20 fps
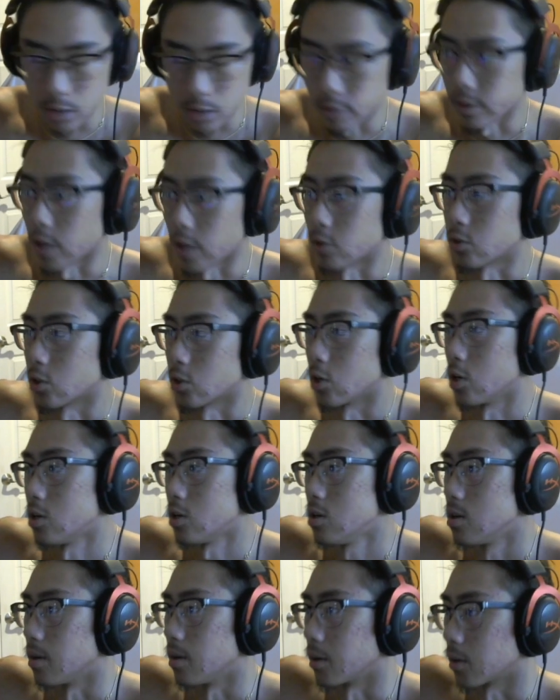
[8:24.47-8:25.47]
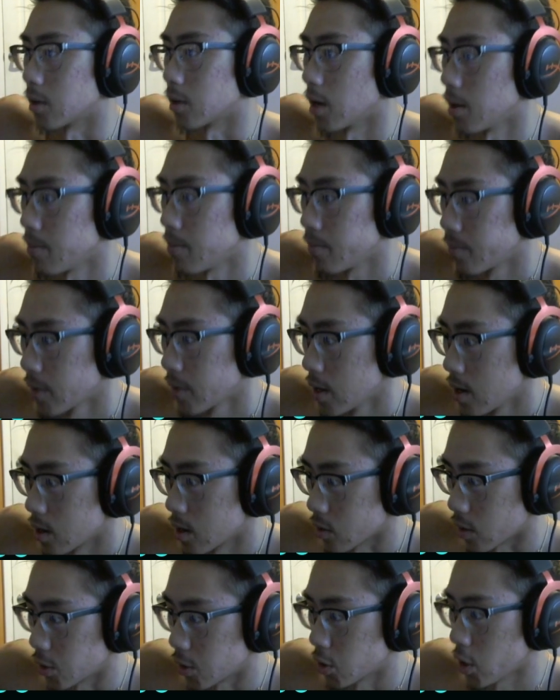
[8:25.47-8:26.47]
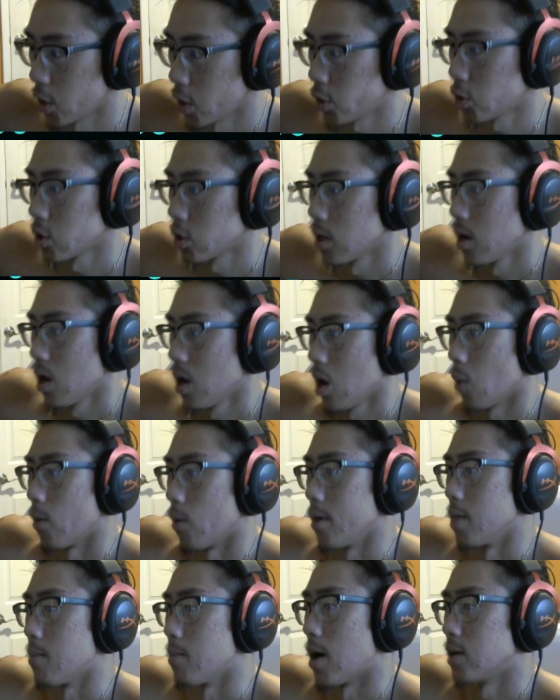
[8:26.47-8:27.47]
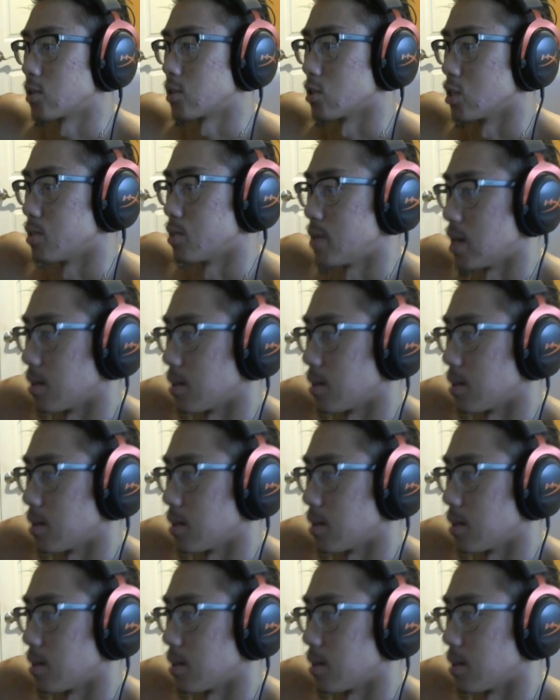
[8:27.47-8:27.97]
That's good. Okay. Great change. While the monster is being